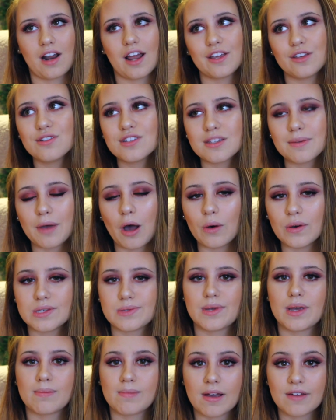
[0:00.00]
used to
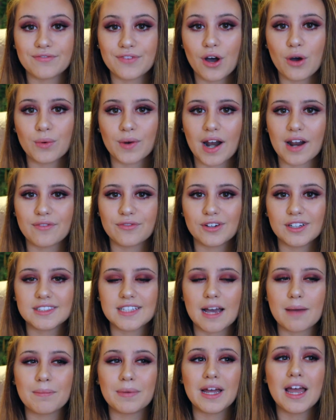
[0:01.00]
always be on my phone when I had free time,